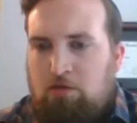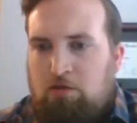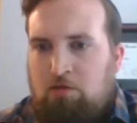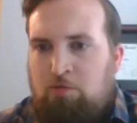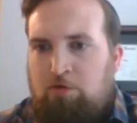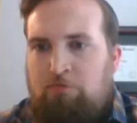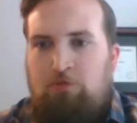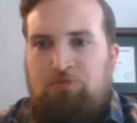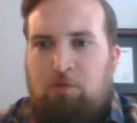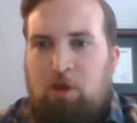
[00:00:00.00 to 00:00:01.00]
computer
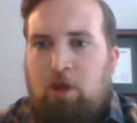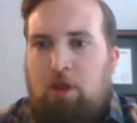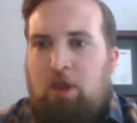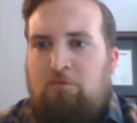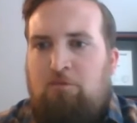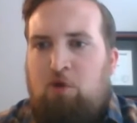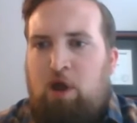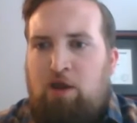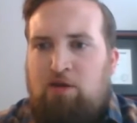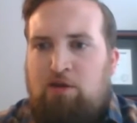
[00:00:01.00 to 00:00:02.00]
froze up. If you
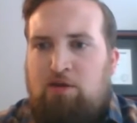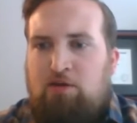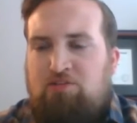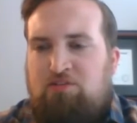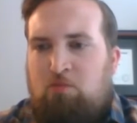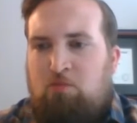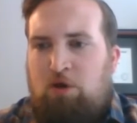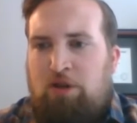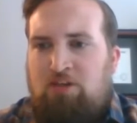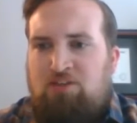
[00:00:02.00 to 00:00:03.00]
hired
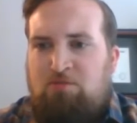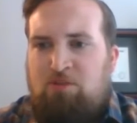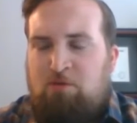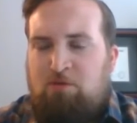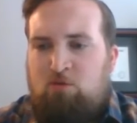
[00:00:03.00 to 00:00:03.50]
someone in September of